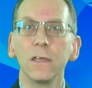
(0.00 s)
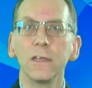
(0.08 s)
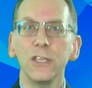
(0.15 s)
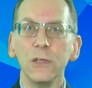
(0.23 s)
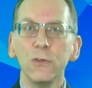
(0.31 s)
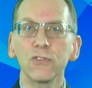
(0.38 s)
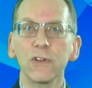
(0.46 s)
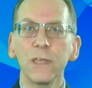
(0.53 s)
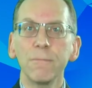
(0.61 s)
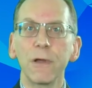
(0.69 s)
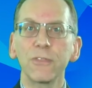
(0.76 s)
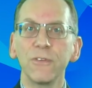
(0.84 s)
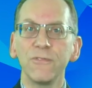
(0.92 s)
Usually,
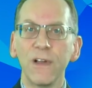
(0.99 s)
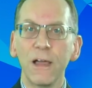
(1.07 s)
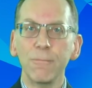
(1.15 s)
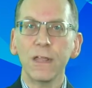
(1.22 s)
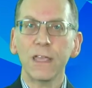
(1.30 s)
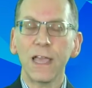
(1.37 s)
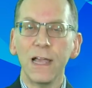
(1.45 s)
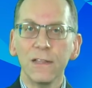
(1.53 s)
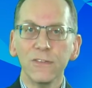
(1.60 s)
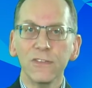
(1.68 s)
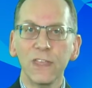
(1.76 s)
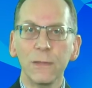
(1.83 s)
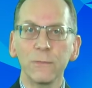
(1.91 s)
both the fabric and
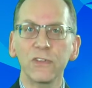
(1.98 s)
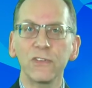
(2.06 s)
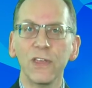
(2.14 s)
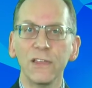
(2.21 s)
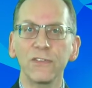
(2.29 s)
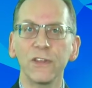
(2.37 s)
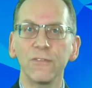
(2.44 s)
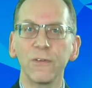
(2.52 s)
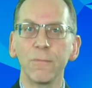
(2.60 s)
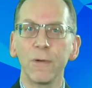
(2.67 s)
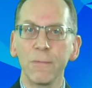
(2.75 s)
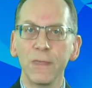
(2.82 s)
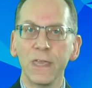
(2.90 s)
seams are tested for
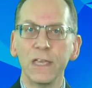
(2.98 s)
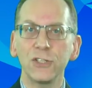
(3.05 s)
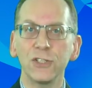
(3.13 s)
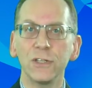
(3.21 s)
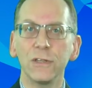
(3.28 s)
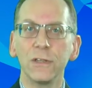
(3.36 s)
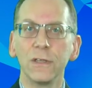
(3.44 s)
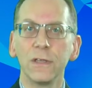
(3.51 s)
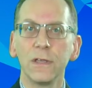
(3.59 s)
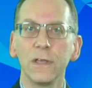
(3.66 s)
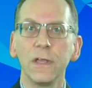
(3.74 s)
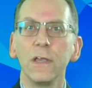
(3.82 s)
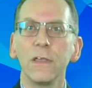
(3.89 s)
permeation.
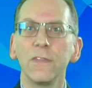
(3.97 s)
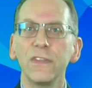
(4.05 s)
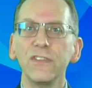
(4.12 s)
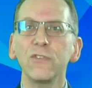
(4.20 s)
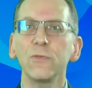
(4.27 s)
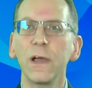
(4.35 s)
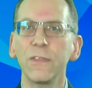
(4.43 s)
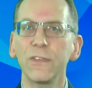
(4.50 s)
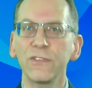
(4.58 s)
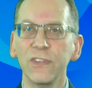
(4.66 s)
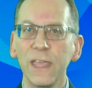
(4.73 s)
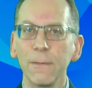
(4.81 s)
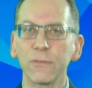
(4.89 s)
This is why the
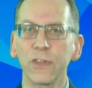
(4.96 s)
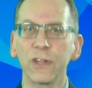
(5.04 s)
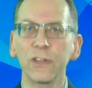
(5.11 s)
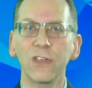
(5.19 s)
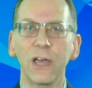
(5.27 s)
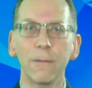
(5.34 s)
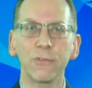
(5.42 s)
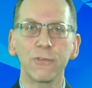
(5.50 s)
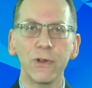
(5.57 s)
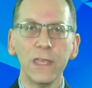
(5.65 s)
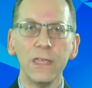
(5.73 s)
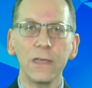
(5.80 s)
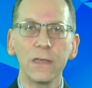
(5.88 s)
seams on a Type
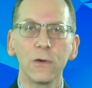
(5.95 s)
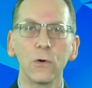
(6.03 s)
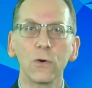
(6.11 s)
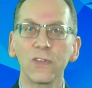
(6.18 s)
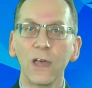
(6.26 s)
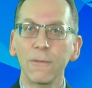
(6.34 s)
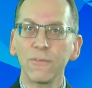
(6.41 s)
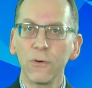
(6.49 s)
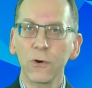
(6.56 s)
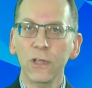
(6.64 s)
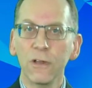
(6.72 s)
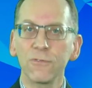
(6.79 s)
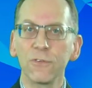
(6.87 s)
3 or Type
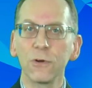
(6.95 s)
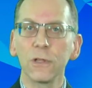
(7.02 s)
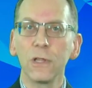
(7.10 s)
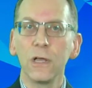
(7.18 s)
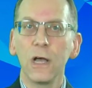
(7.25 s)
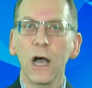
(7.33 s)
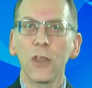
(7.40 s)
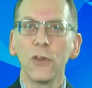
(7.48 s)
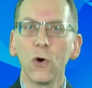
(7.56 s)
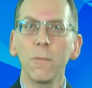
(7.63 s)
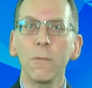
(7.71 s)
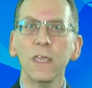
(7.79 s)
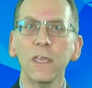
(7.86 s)
4 coverall are
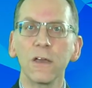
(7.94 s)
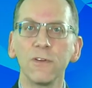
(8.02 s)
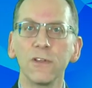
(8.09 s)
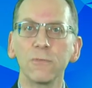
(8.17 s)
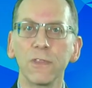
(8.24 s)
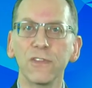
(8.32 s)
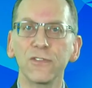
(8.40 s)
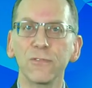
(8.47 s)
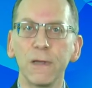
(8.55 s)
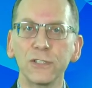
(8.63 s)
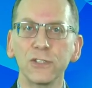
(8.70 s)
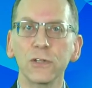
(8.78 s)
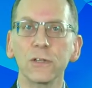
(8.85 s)
normally covered with a
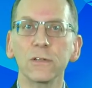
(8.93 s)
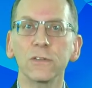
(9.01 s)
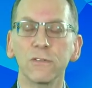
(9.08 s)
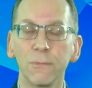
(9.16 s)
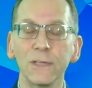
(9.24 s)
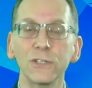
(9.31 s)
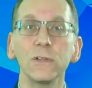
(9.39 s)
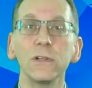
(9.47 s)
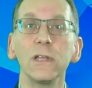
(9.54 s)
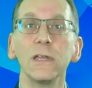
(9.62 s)
special, special